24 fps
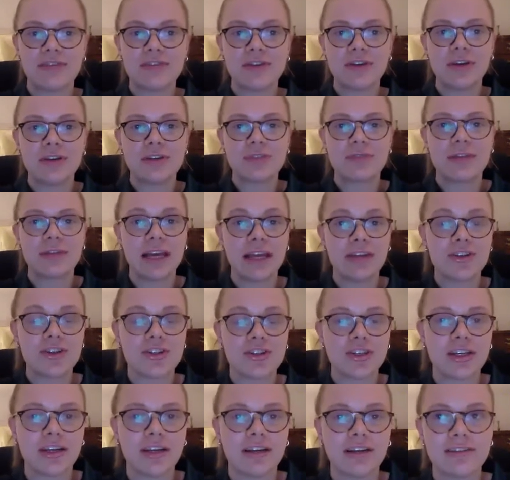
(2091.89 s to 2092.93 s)
So it's really
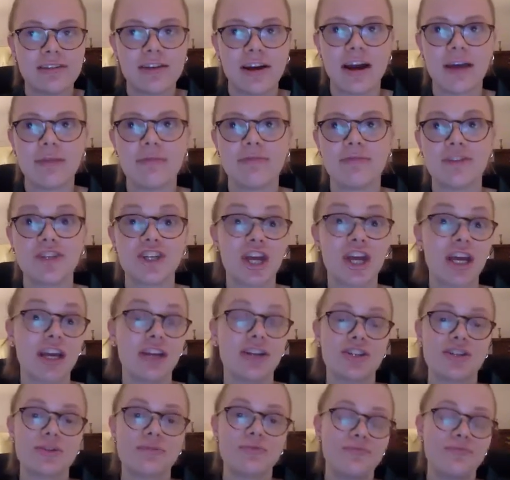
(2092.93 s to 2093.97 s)
interesting time for change.